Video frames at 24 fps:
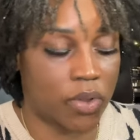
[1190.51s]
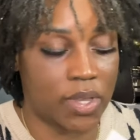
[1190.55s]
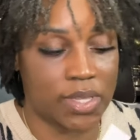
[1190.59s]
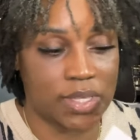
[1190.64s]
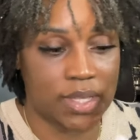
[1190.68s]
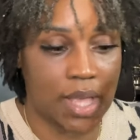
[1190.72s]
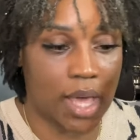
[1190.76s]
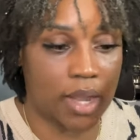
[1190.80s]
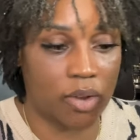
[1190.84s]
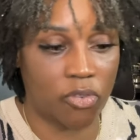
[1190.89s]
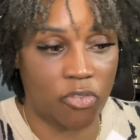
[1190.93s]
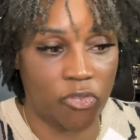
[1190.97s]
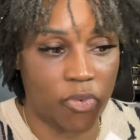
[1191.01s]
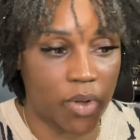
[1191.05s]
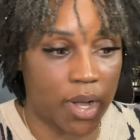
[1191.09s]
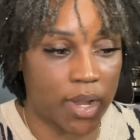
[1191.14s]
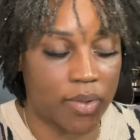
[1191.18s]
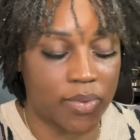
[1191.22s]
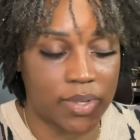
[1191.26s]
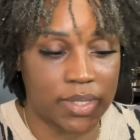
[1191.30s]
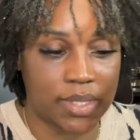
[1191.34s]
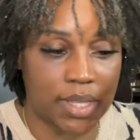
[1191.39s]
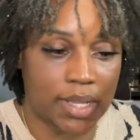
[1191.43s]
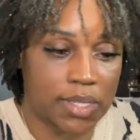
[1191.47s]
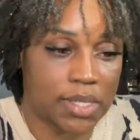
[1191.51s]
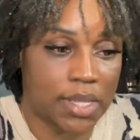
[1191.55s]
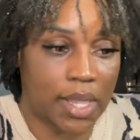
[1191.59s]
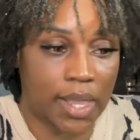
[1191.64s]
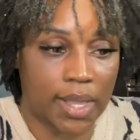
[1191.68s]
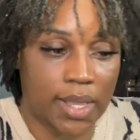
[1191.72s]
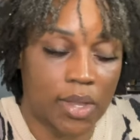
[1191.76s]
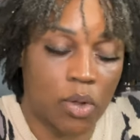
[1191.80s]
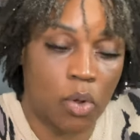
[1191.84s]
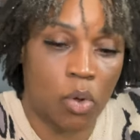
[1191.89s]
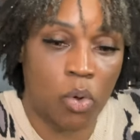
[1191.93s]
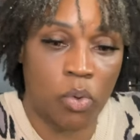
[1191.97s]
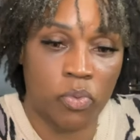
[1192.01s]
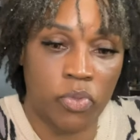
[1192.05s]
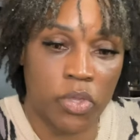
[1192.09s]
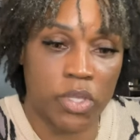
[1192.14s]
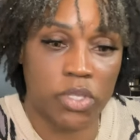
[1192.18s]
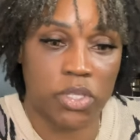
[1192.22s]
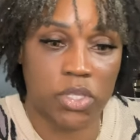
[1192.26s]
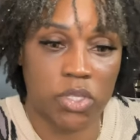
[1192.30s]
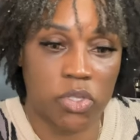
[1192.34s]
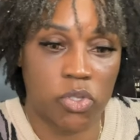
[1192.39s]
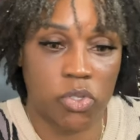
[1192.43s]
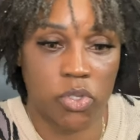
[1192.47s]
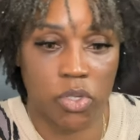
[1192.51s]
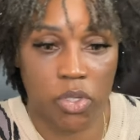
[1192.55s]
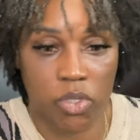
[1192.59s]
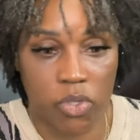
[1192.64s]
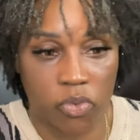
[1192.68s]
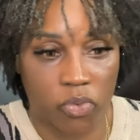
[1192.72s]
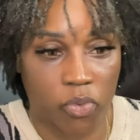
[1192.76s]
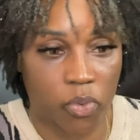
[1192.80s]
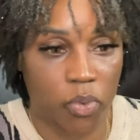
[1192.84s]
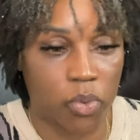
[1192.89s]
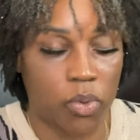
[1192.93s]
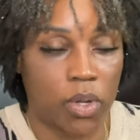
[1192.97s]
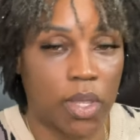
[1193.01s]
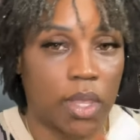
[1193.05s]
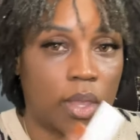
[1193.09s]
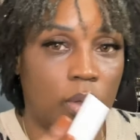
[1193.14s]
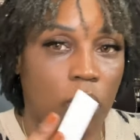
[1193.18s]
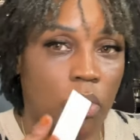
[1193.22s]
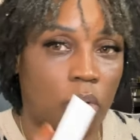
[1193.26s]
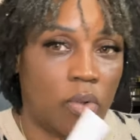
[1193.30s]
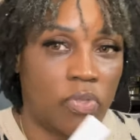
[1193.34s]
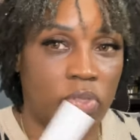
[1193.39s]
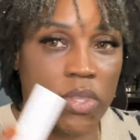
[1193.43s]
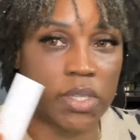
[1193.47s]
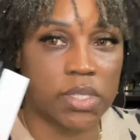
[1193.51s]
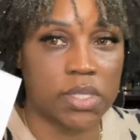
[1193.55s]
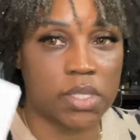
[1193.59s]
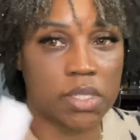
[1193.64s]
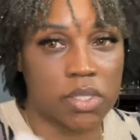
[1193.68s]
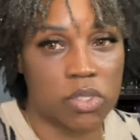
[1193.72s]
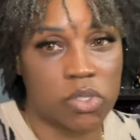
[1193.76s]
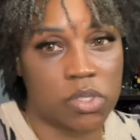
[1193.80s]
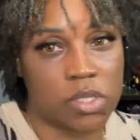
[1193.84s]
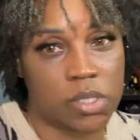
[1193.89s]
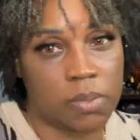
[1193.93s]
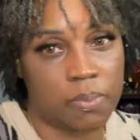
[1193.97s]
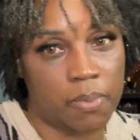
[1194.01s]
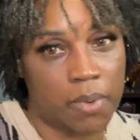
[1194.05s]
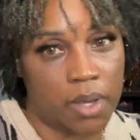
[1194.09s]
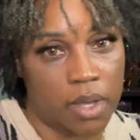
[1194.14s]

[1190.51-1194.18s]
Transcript: It's not a fragrance that's like, oh, this is just fruity, or this is